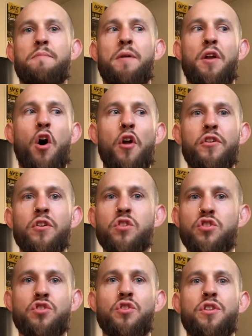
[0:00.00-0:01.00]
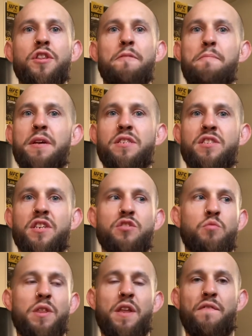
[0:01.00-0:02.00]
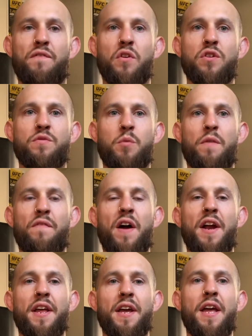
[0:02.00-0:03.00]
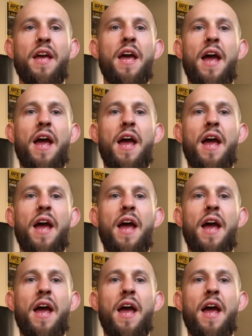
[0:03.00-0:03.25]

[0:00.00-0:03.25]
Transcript: but understood the business when they first were fighting